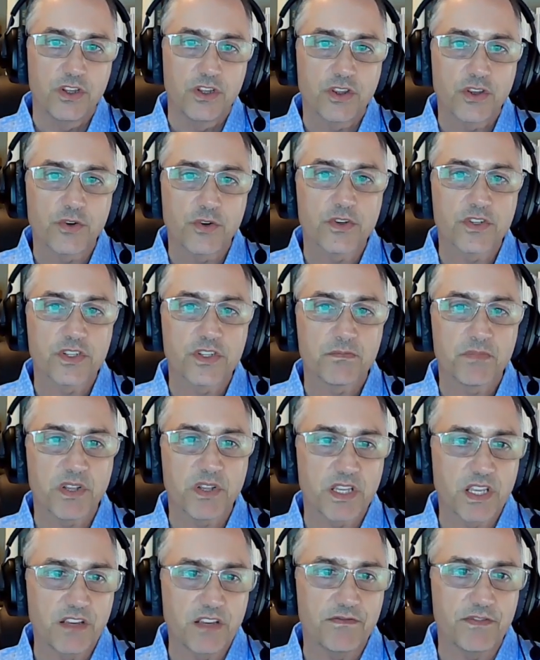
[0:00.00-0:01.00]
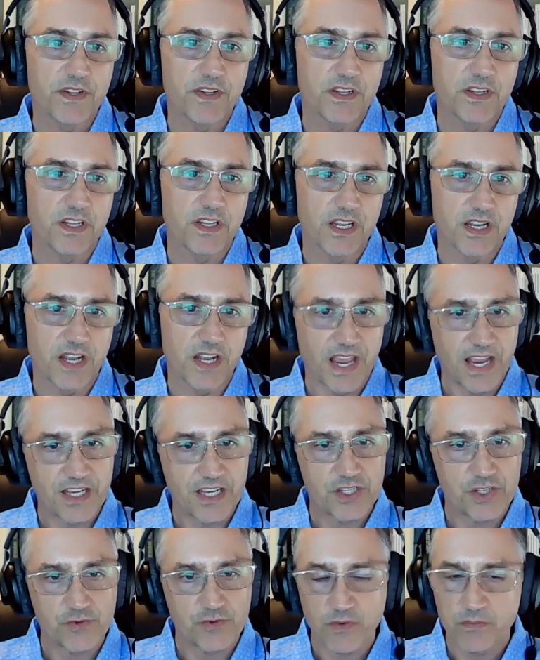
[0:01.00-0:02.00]
There is belief in an
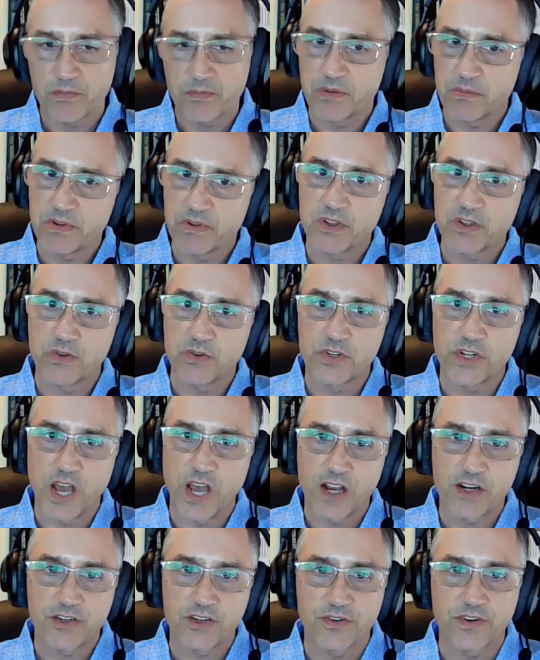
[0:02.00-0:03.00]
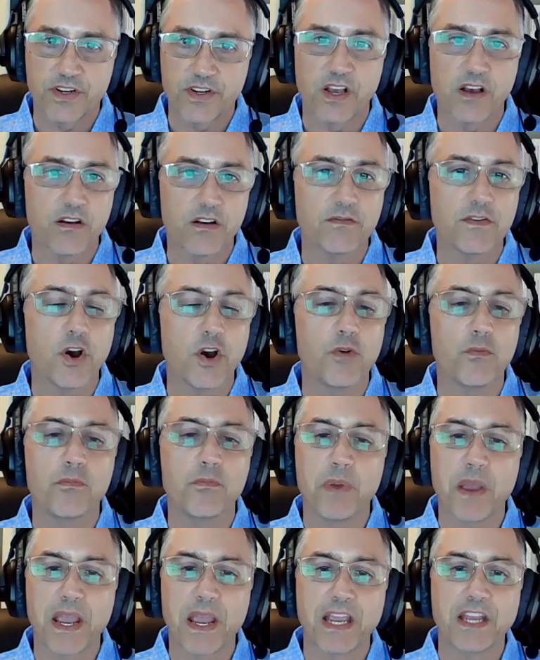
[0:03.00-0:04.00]
extra biblical doctrine of
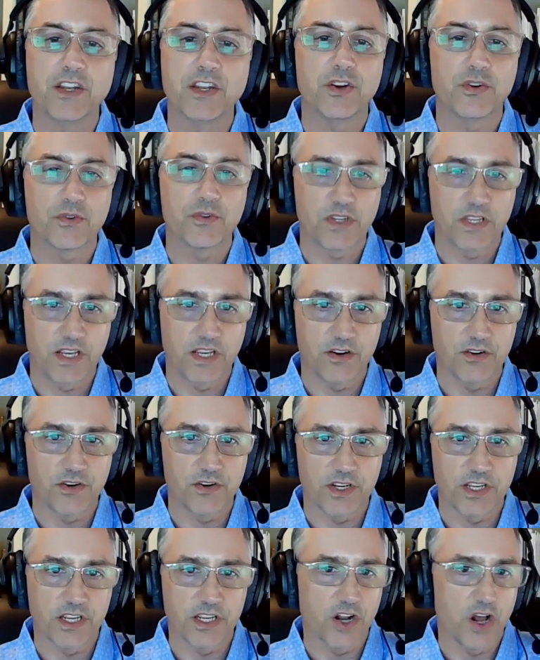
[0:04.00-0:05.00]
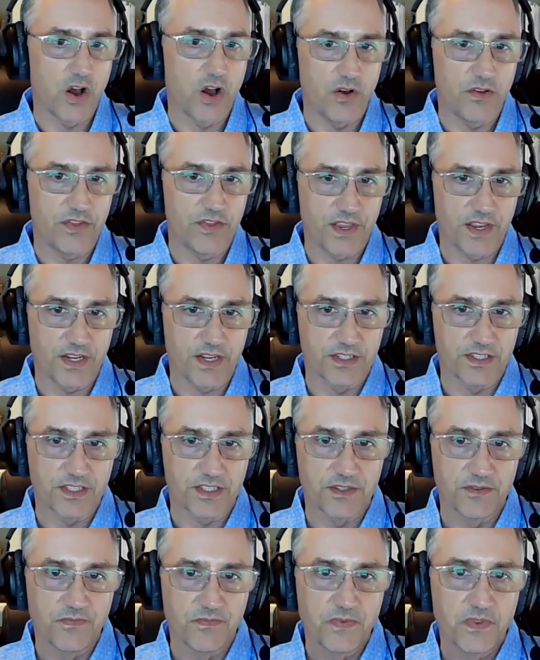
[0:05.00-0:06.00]
obeying your leader in all
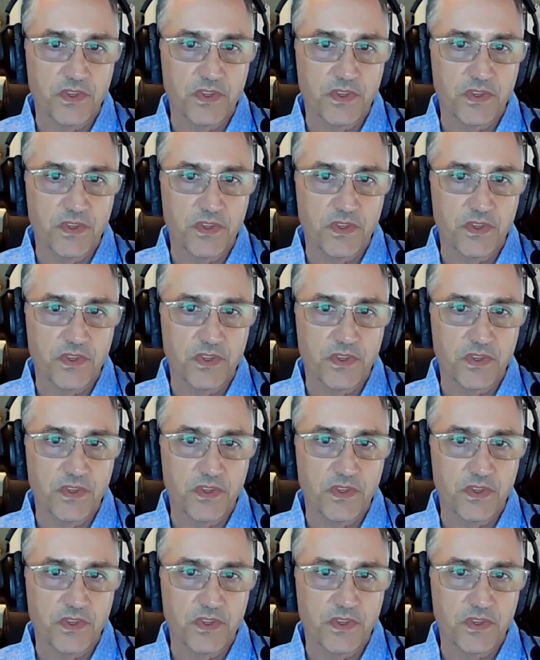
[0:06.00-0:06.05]
things.